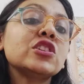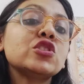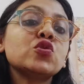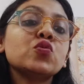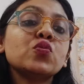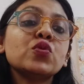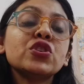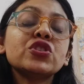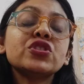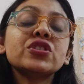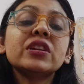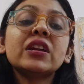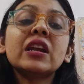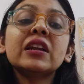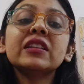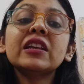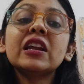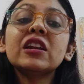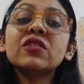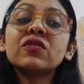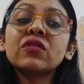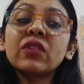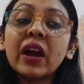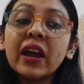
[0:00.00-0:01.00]
situation and
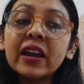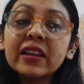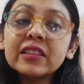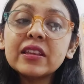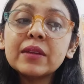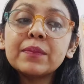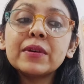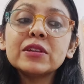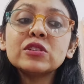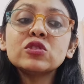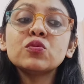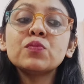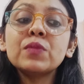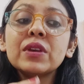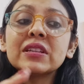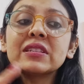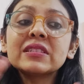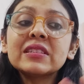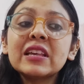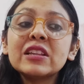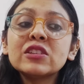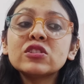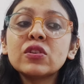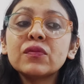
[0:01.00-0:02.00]
they're trying their best to make
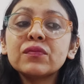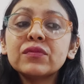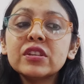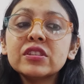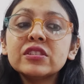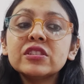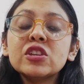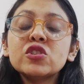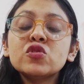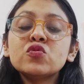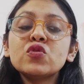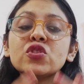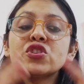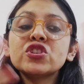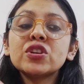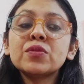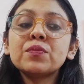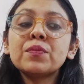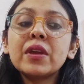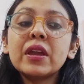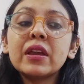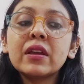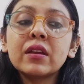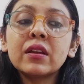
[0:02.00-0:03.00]
sense of this
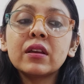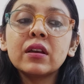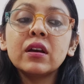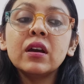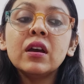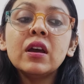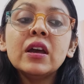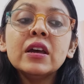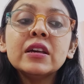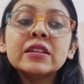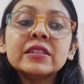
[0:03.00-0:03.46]
situation make uh,